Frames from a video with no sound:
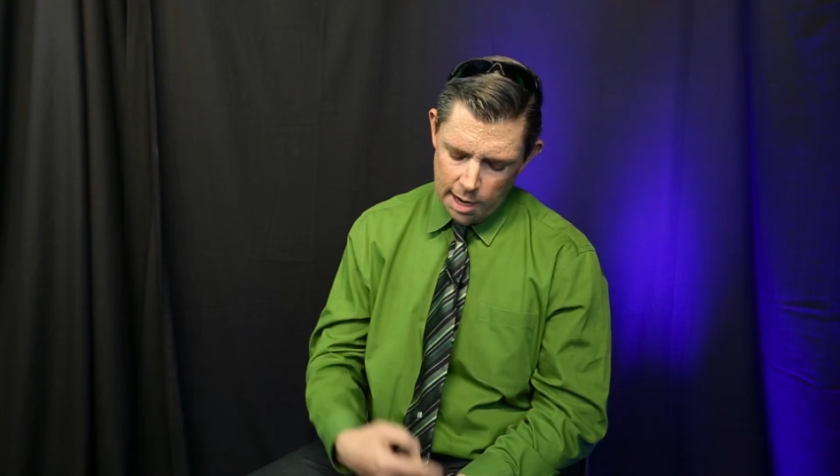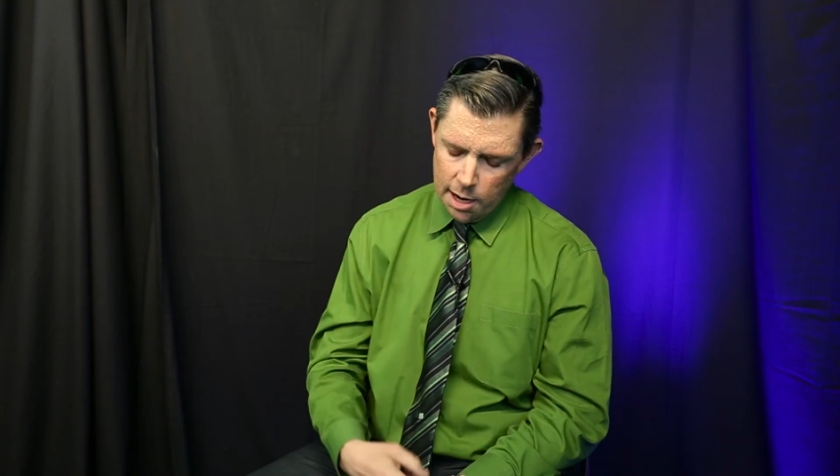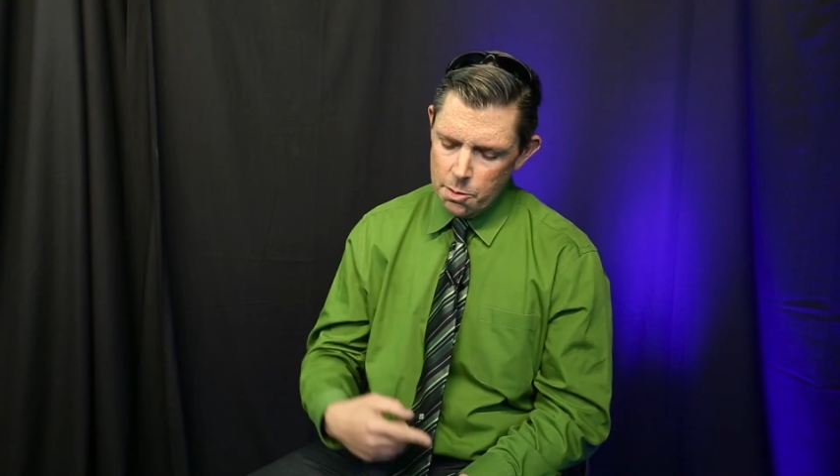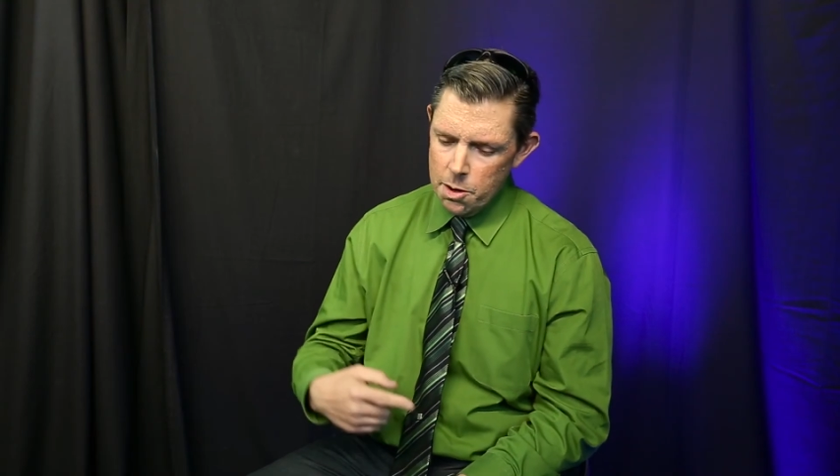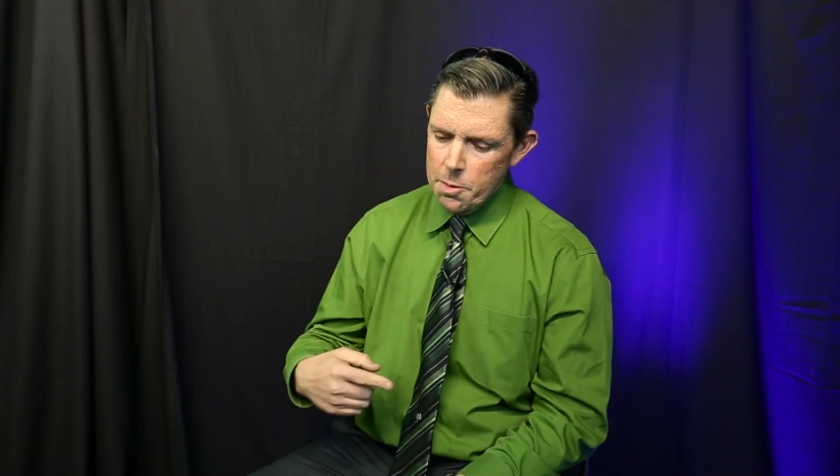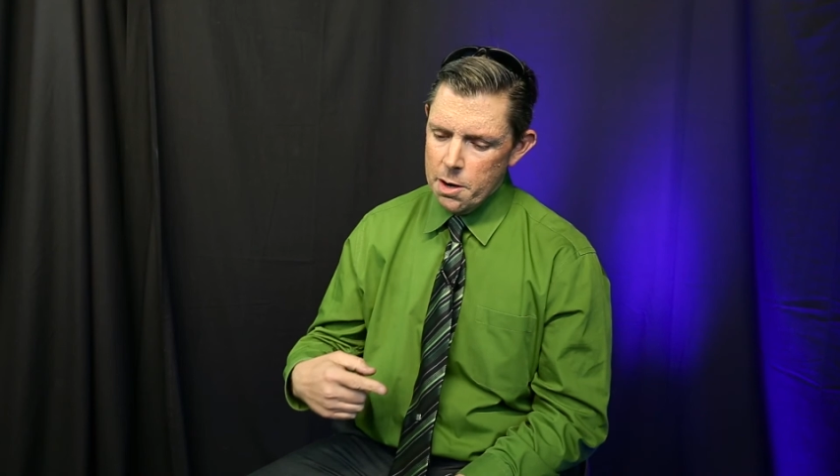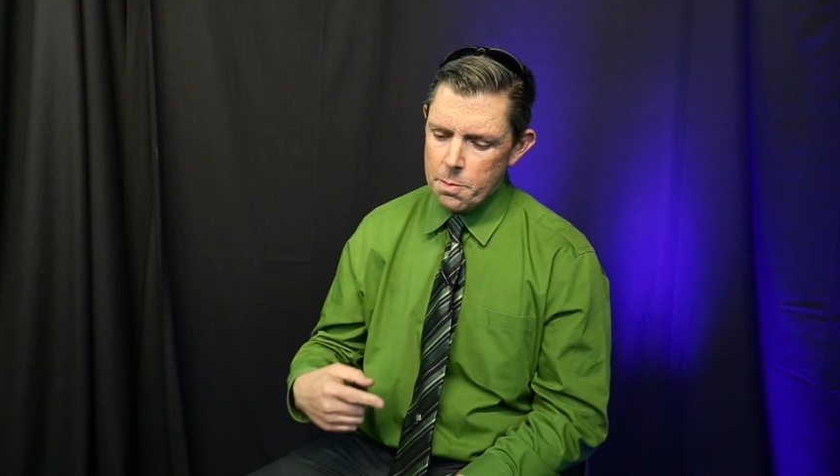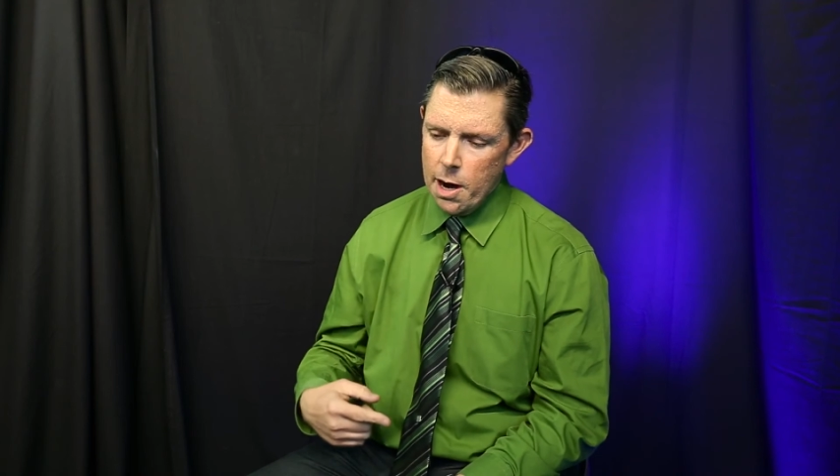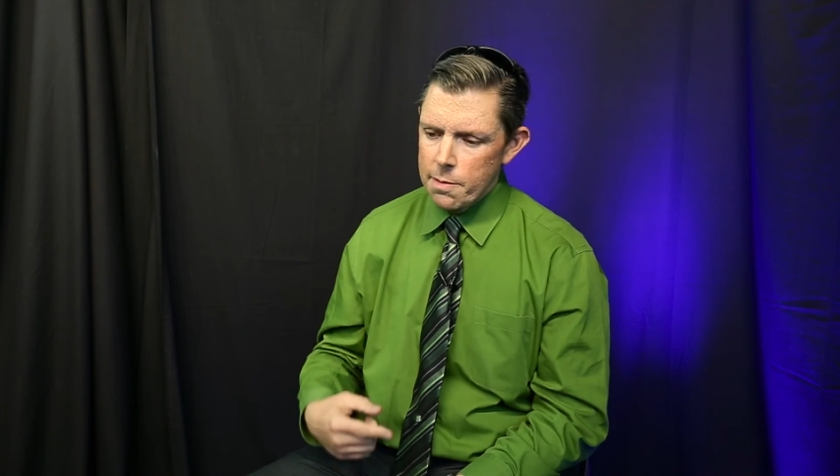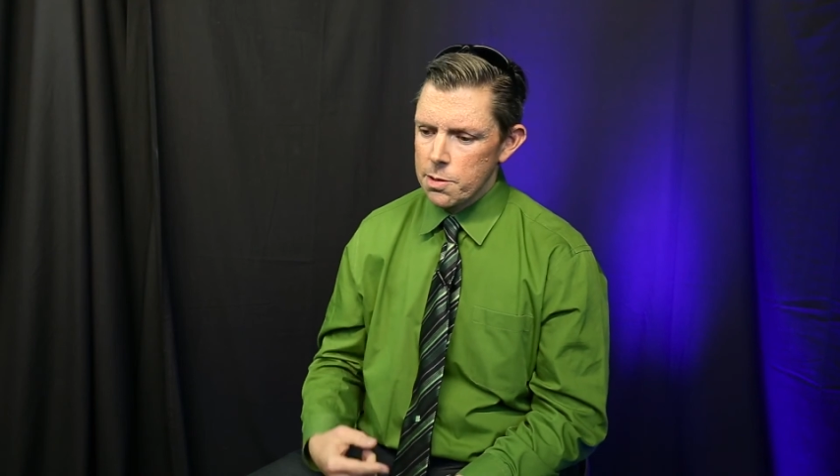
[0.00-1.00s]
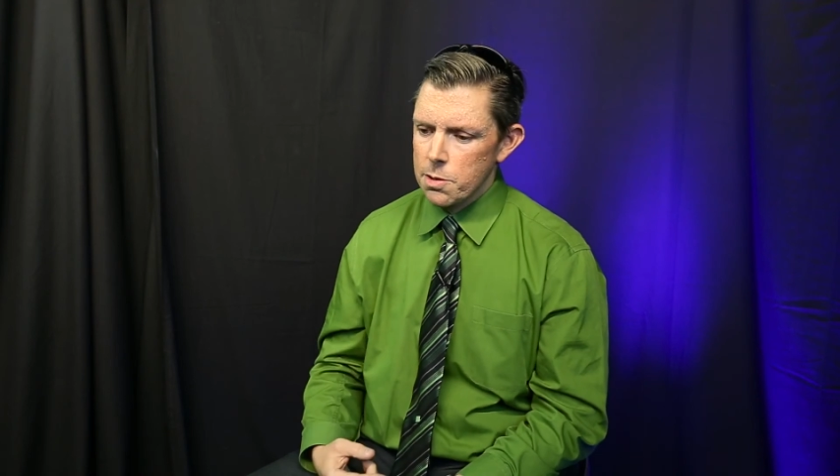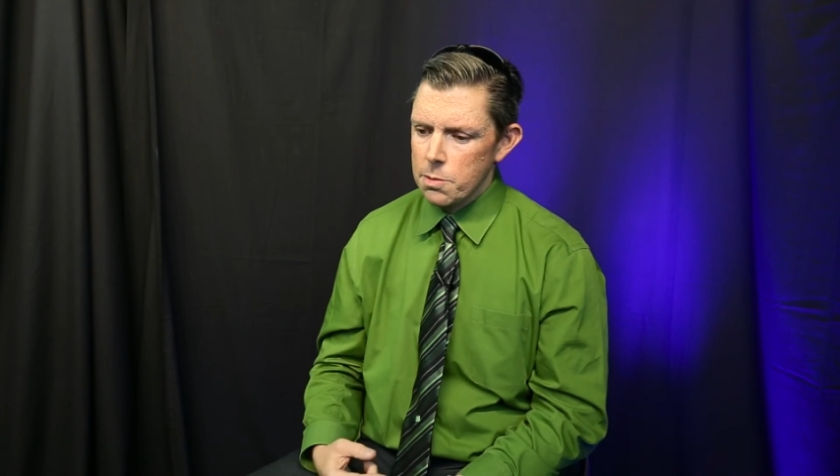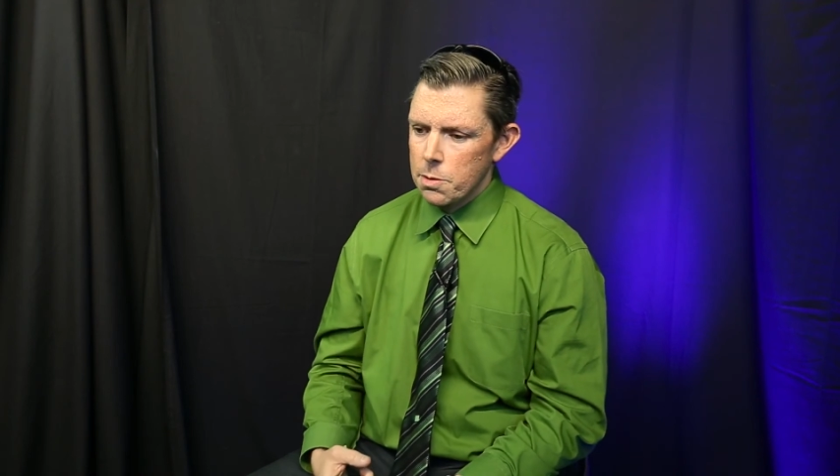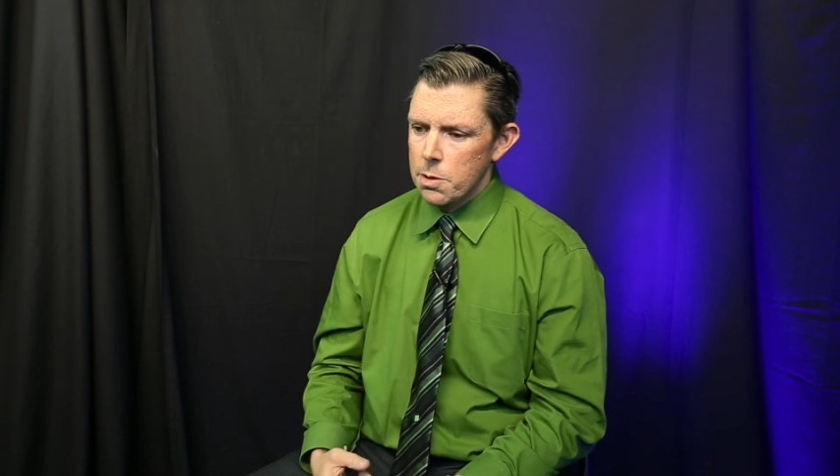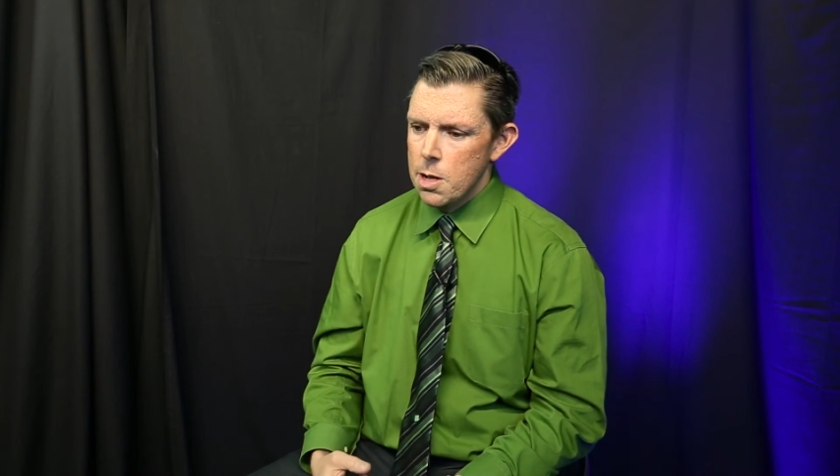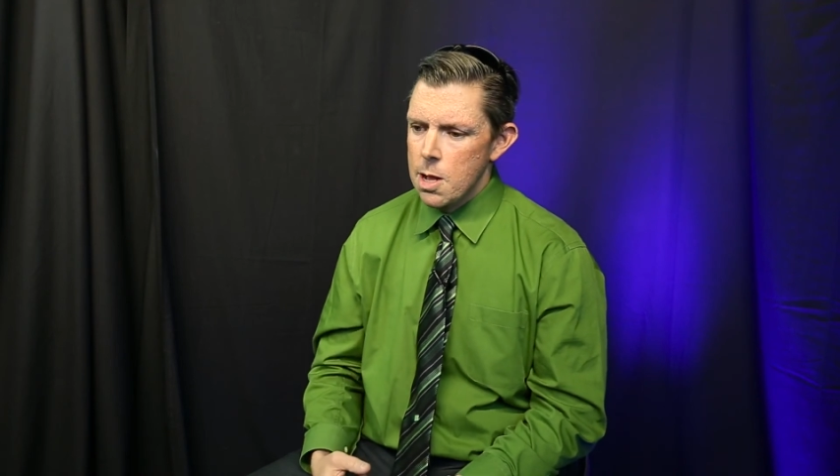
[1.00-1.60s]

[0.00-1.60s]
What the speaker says: I don't want to be at a private school.